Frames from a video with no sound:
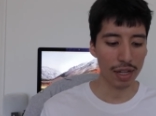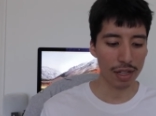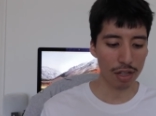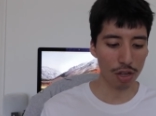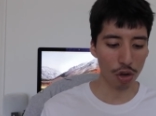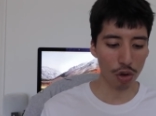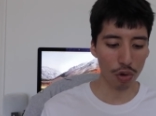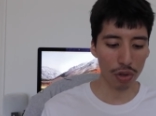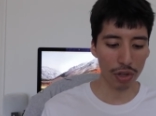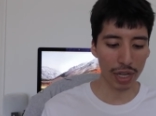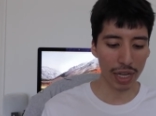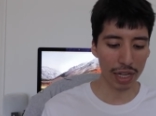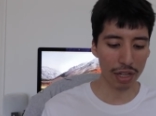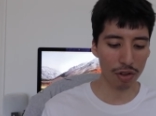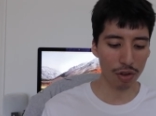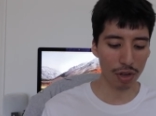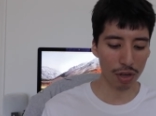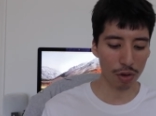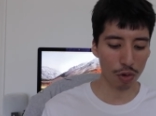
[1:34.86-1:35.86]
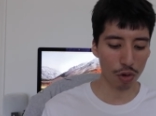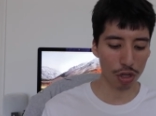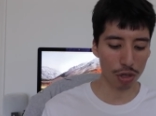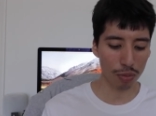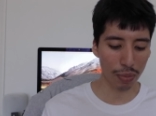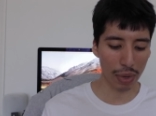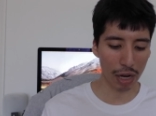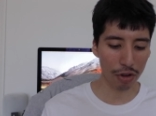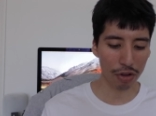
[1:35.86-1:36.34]
So you get to, of
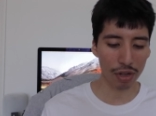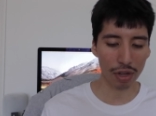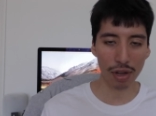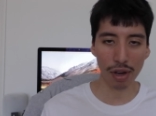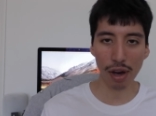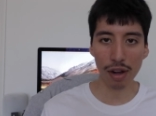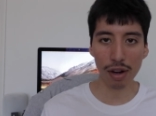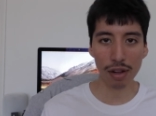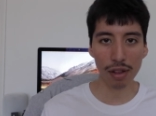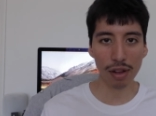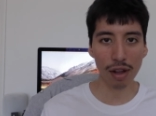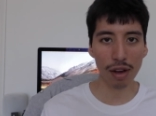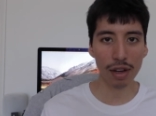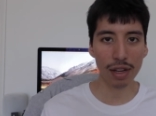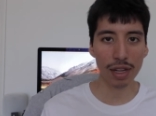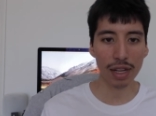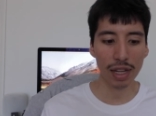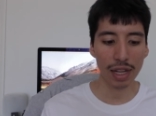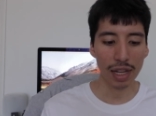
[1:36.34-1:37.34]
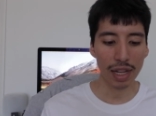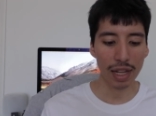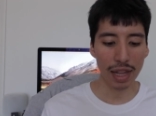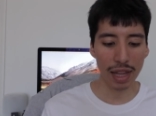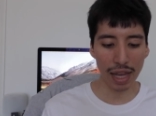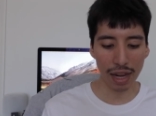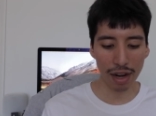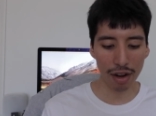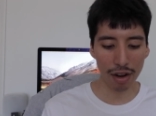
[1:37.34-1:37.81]
course, browse the catalog
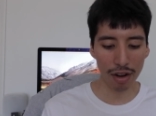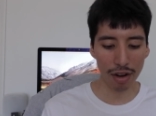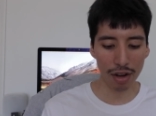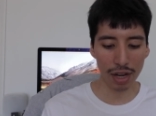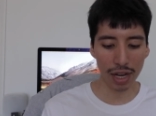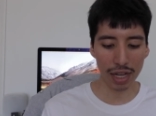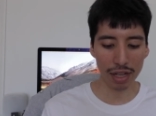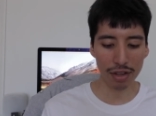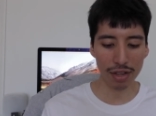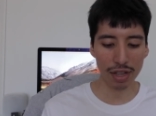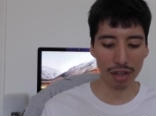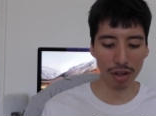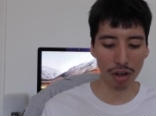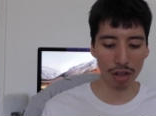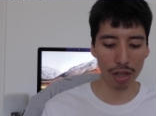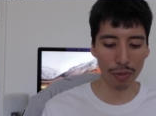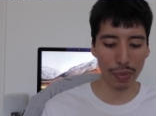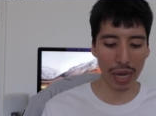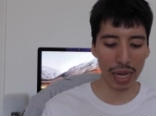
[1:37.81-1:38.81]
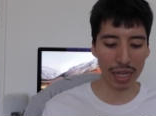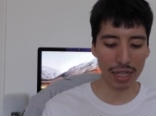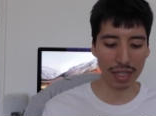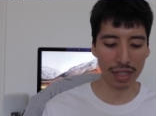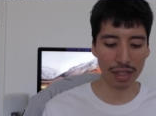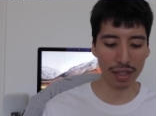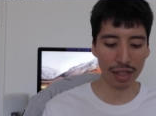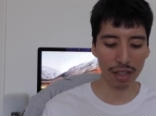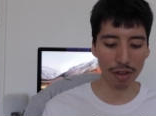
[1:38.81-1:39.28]
there. You get to see all the
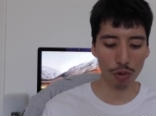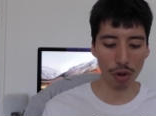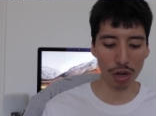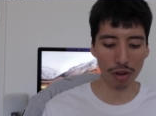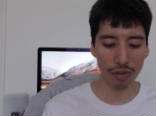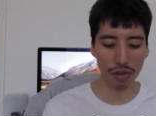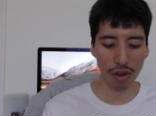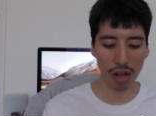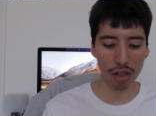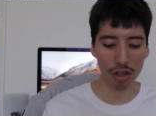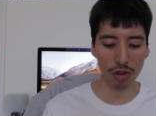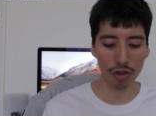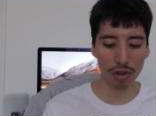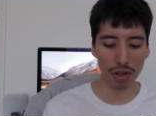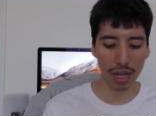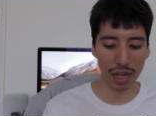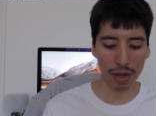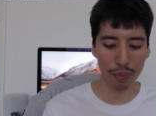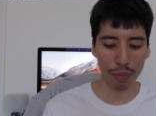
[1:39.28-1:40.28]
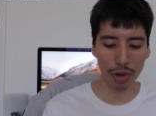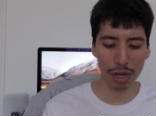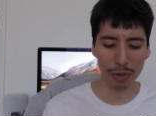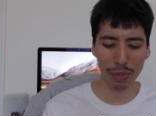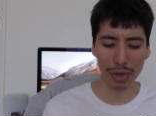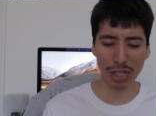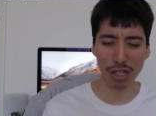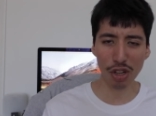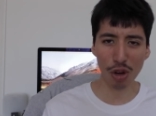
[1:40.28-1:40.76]
magazines that you want to follow, and
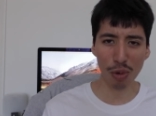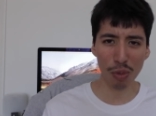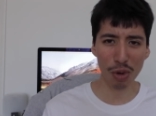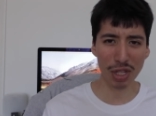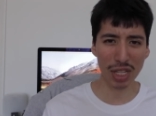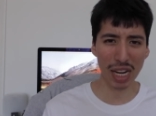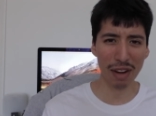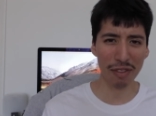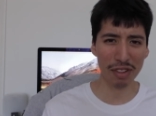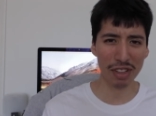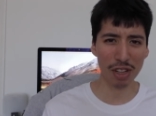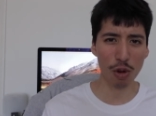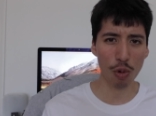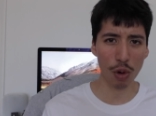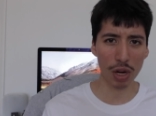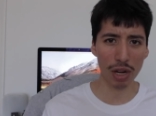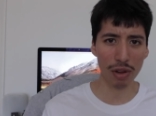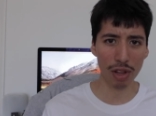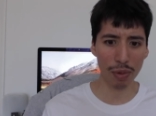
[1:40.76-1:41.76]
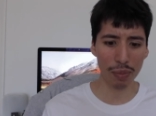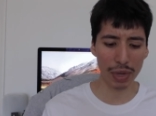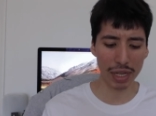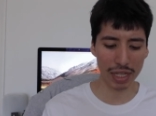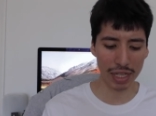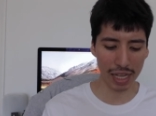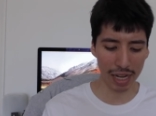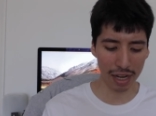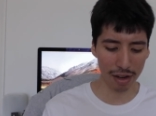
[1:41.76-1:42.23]
pretty much almost every single one of them
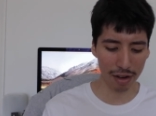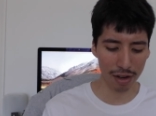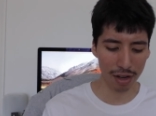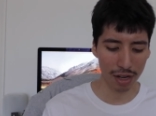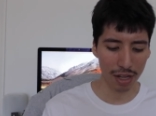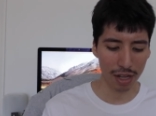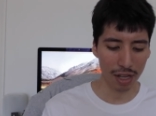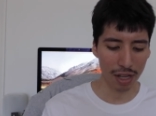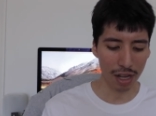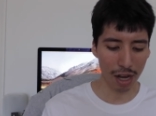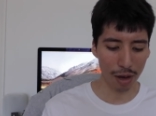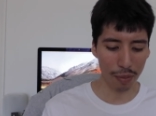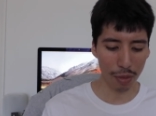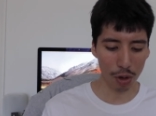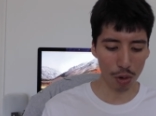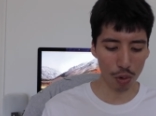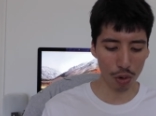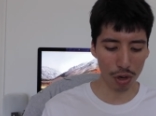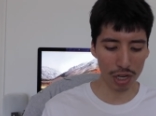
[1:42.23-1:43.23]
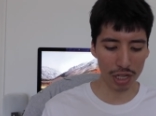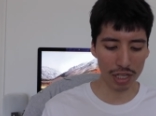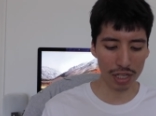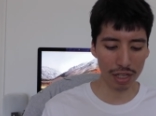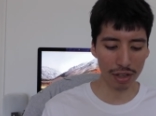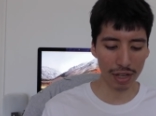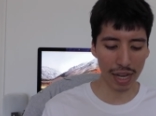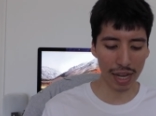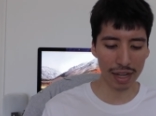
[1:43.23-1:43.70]
is there. Um, of
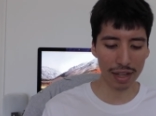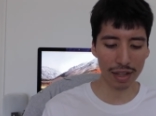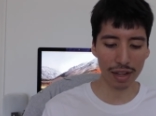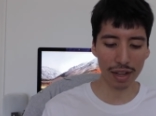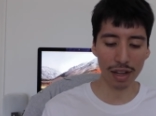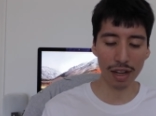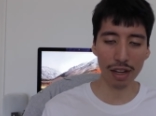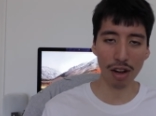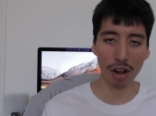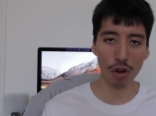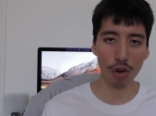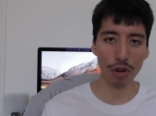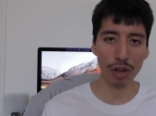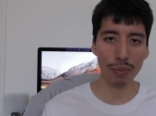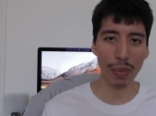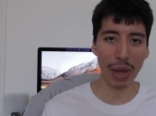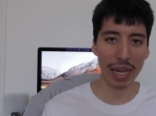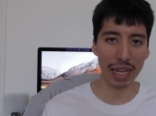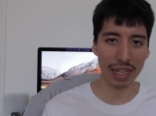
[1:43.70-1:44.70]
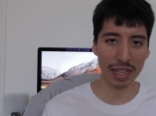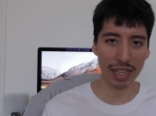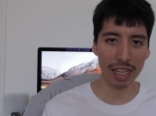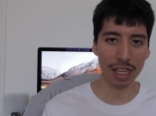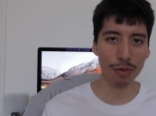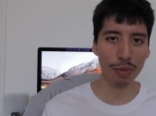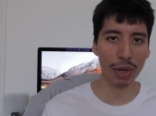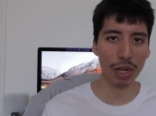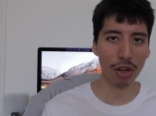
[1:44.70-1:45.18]
course, you get uh, not only
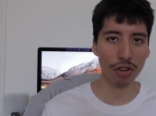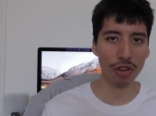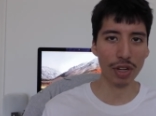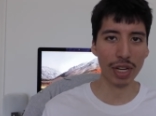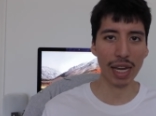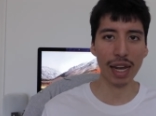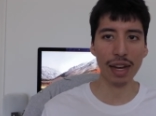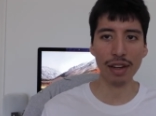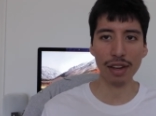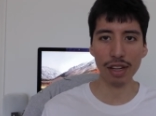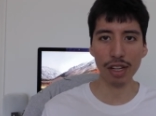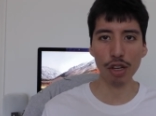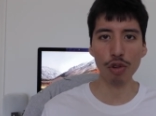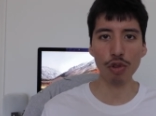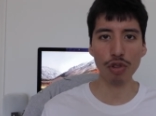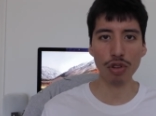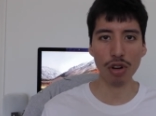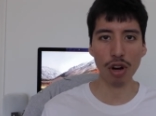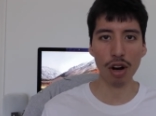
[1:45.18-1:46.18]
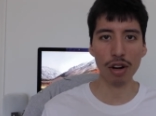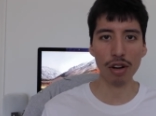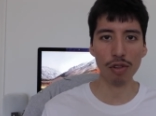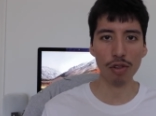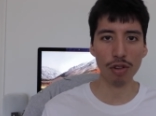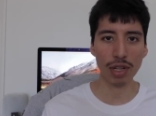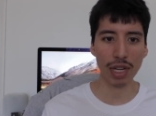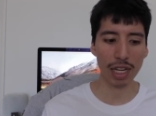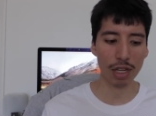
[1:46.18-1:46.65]
magazines, but you also get news
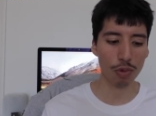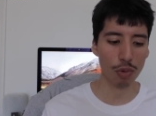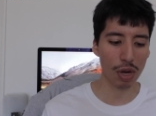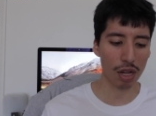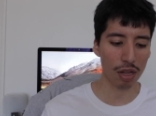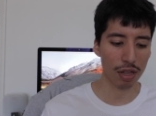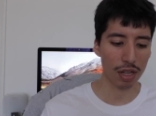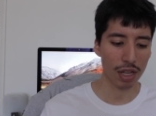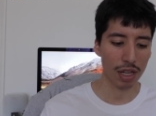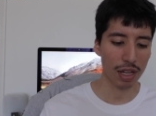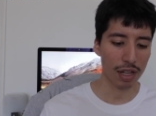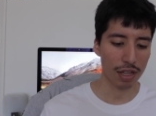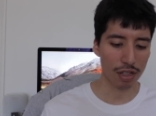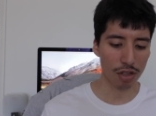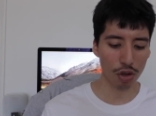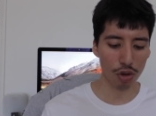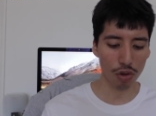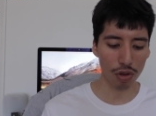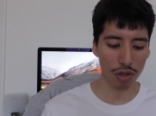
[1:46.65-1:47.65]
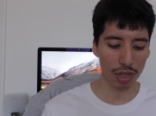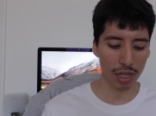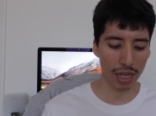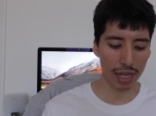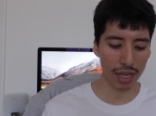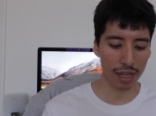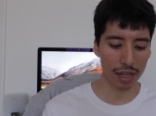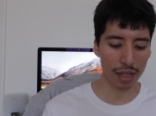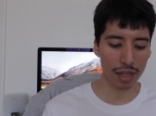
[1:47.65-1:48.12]
articles as well. So
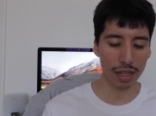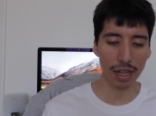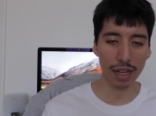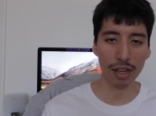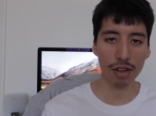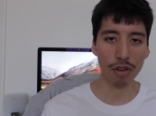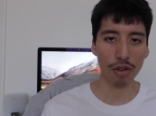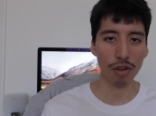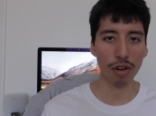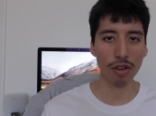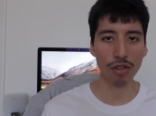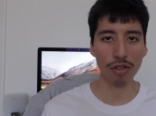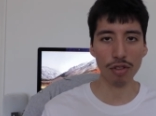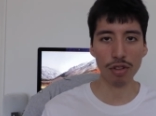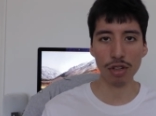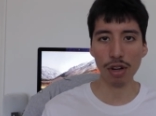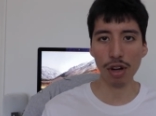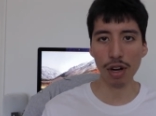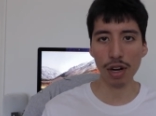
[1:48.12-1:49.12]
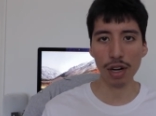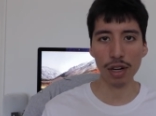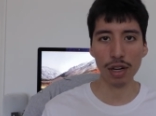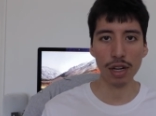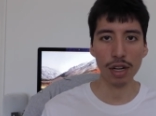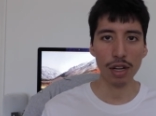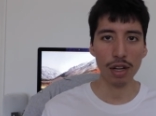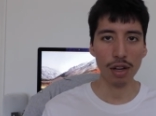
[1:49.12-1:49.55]
like the Toronto Star,